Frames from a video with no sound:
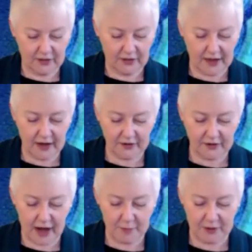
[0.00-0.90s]
Then, as it
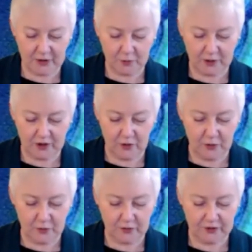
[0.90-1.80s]
happened,
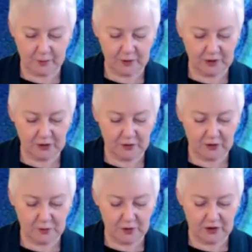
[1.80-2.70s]
someone we knew in the
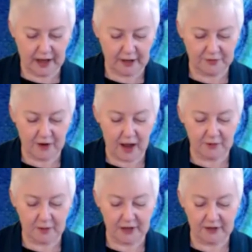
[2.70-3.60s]
community had a
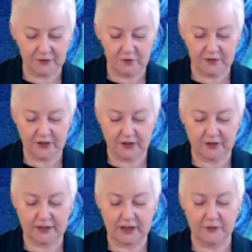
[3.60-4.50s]
problem, and a few of us had to
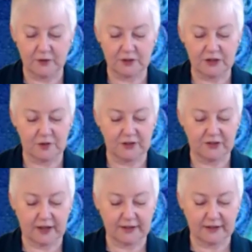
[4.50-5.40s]
leave the retreat
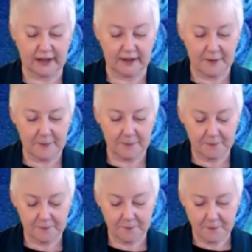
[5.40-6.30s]
suddenly.
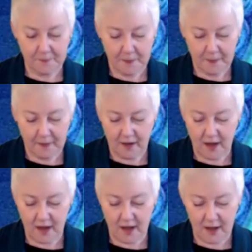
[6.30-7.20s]

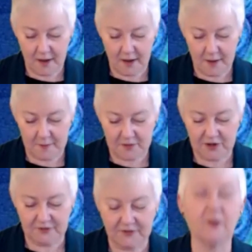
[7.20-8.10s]

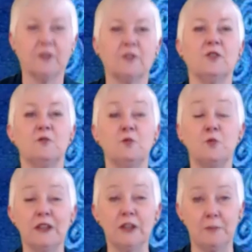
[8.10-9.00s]
She felt
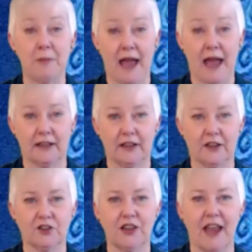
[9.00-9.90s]
really badly
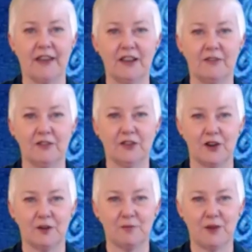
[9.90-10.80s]
because she hadn't even
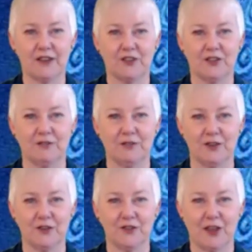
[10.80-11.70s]
started practicing for
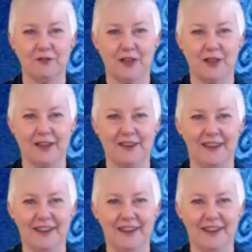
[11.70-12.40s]
herself yet.